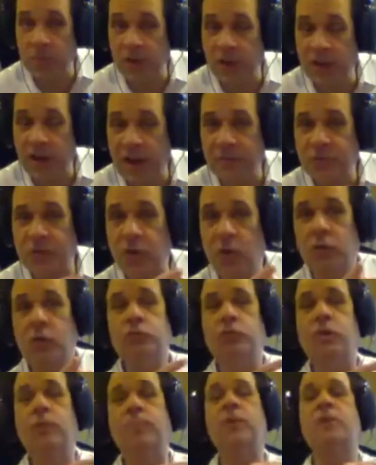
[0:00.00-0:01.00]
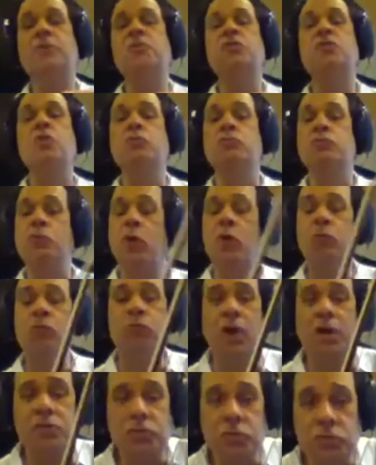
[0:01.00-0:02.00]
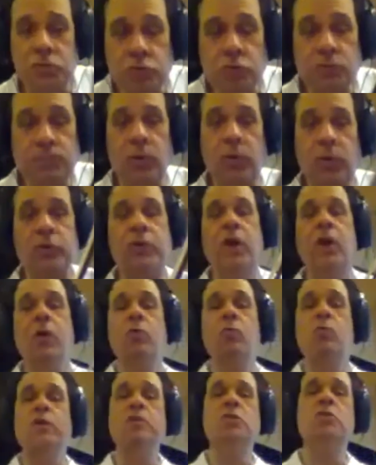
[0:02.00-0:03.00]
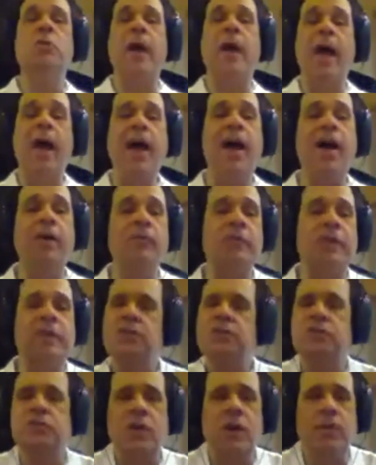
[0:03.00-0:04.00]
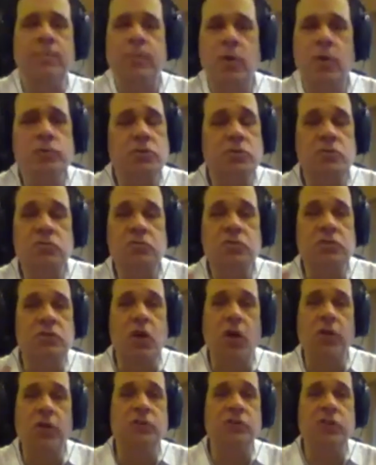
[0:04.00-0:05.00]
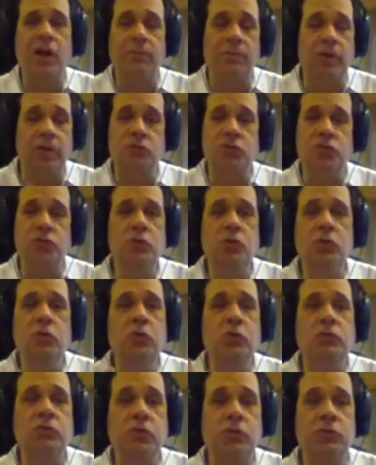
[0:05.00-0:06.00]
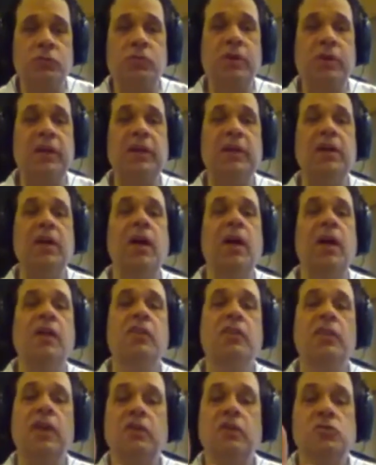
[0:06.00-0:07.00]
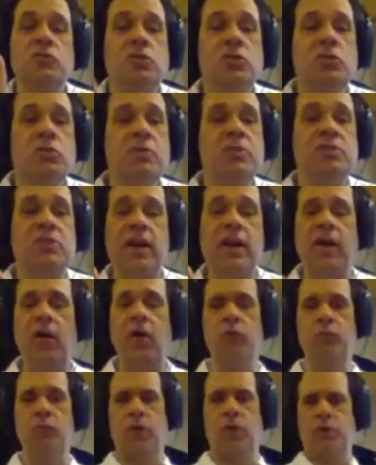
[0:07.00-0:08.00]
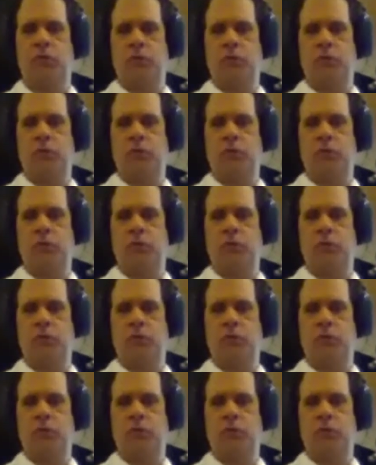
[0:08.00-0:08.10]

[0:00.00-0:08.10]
to have to go to triplets, so don't rush your duplets. When you have, and this composer uses all the time, like 2 to 3, then 2 is the held one, and